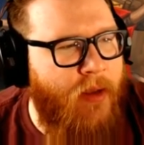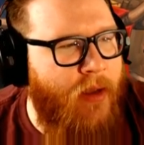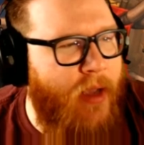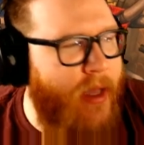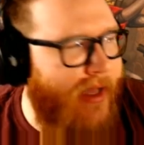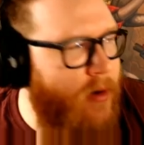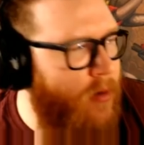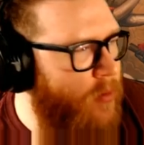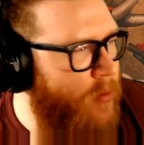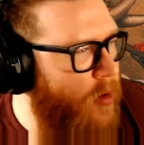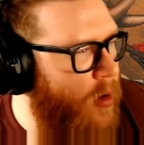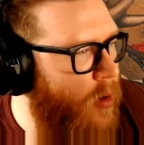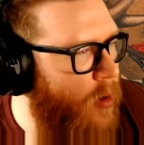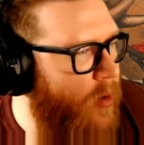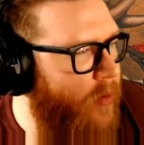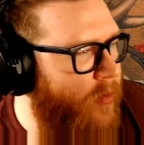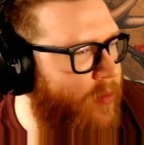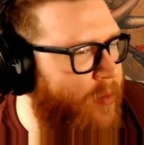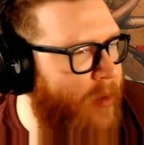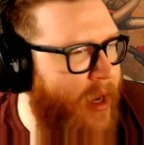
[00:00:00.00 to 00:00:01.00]
I don't know
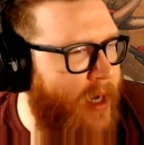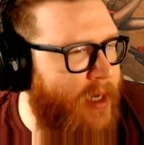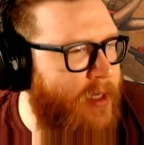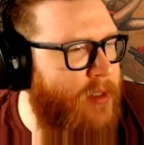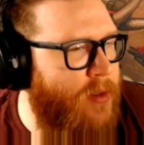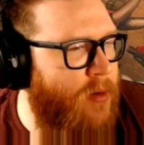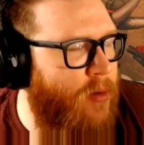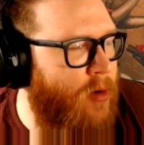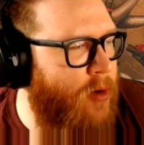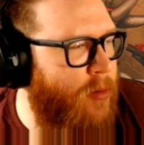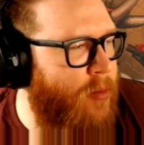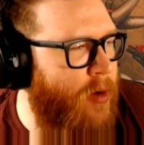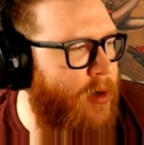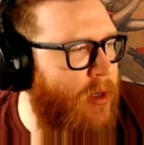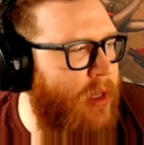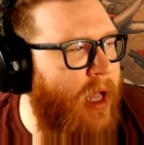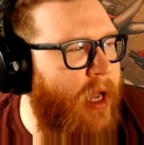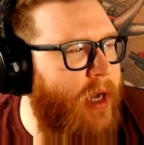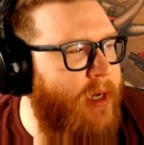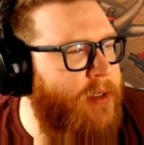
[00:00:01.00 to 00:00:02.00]
if mechs or
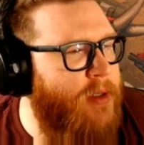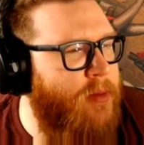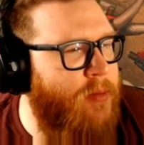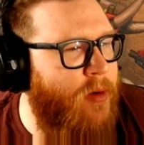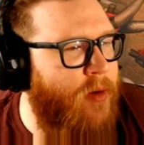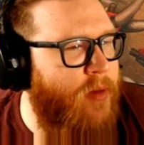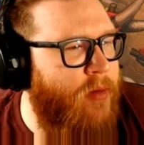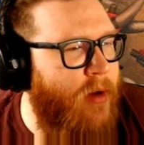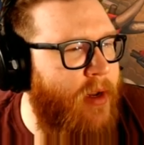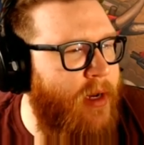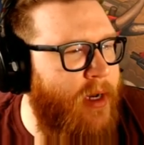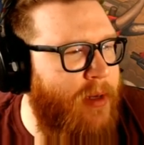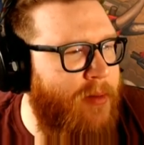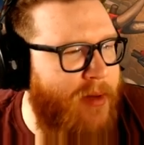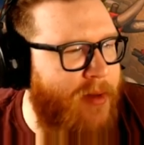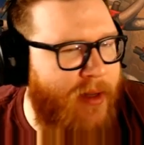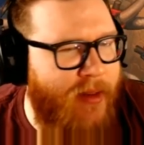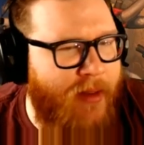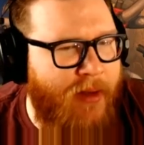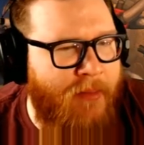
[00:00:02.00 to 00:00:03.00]
murlocs are more threatening,
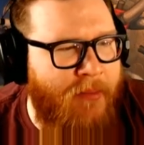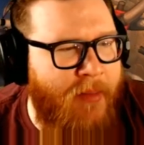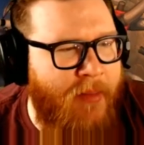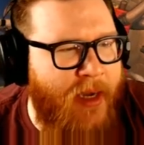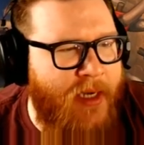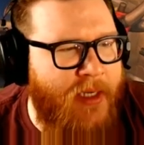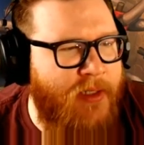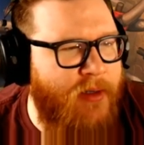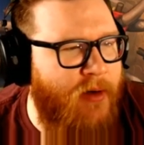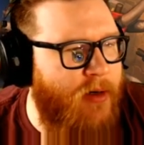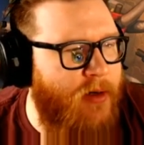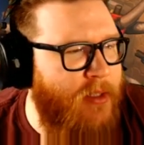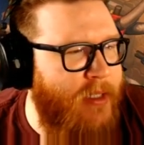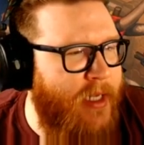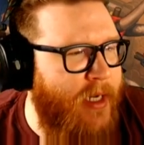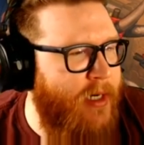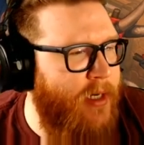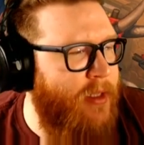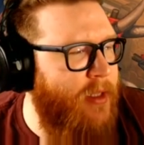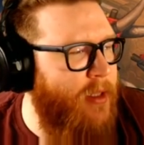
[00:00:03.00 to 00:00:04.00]
but I think mechs are
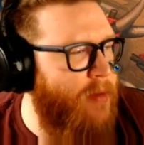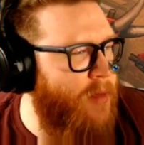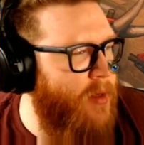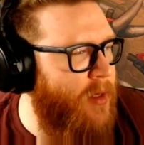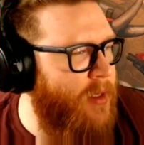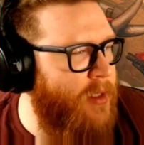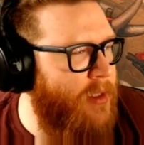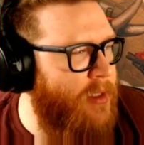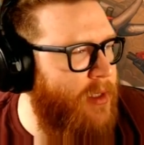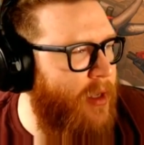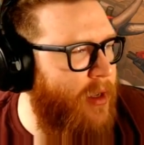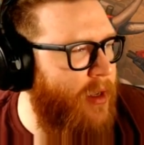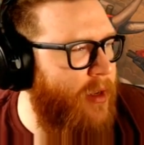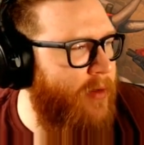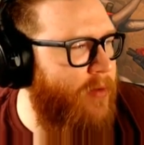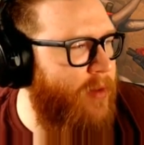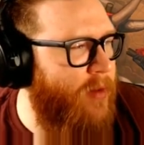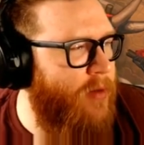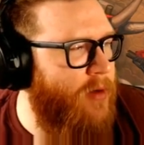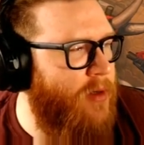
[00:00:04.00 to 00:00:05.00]
technically, because
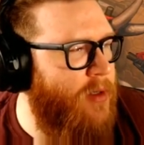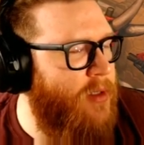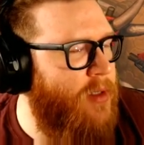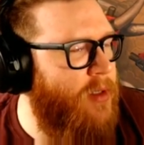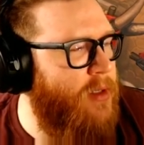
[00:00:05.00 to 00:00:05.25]
even though there's